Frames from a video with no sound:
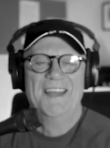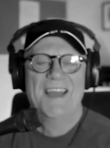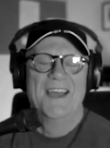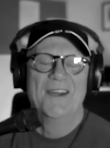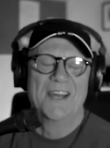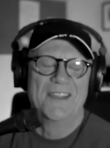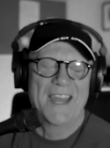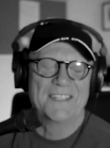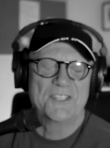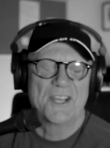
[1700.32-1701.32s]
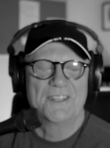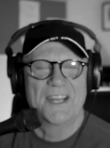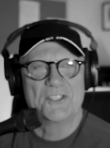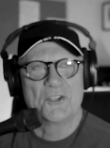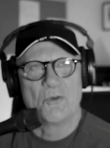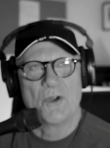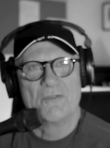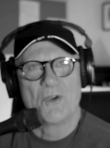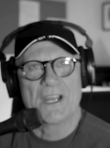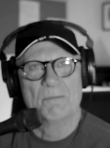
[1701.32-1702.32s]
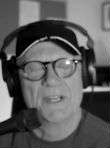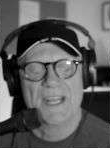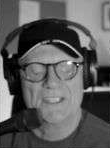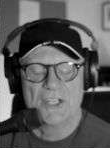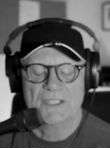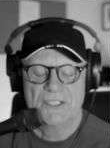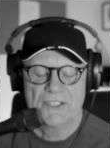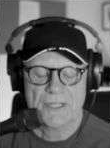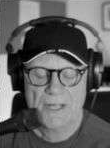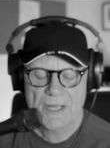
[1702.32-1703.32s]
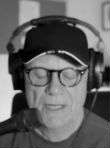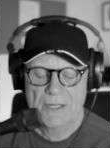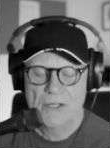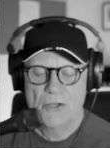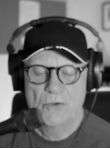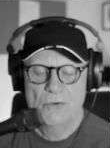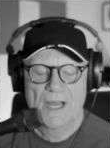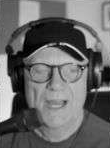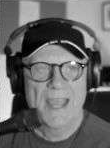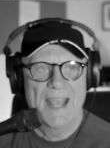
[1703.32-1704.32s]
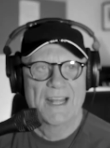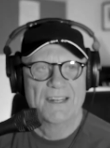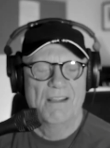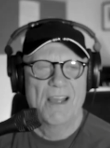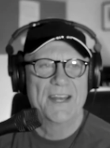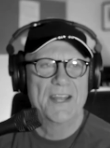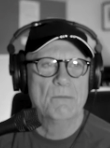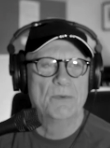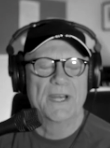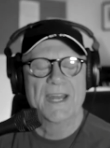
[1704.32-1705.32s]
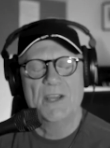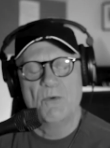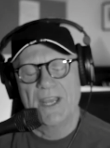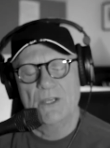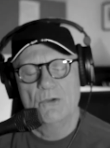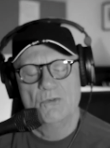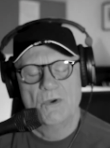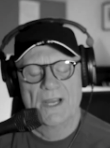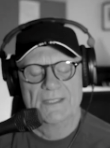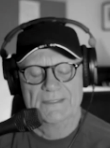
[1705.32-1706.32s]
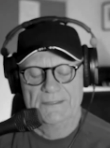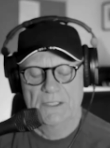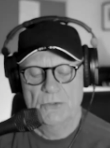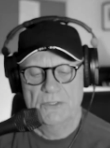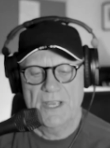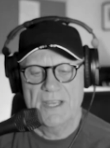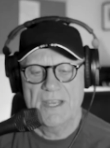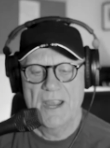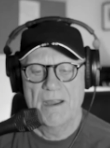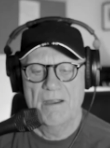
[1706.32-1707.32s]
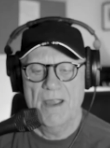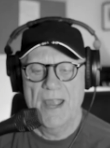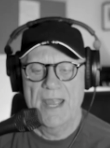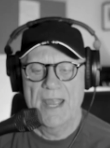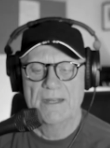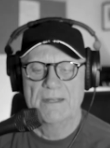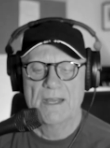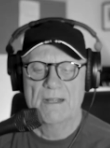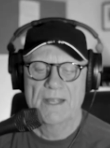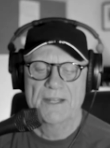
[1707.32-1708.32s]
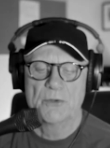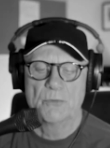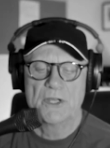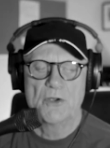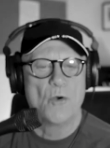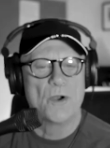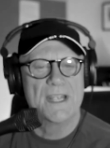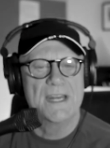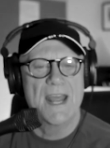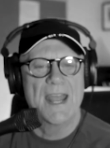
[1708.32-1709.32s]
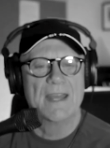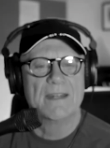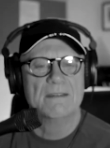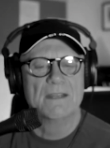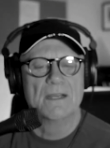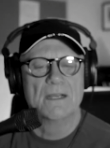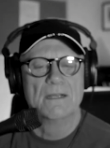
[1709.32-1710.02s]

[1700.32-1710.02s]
Well, that's a that's a great recommendation. Listen, you uh, hang on the line here, but anyway, you uh, you take care, and I'll uh, end the recording, and uh,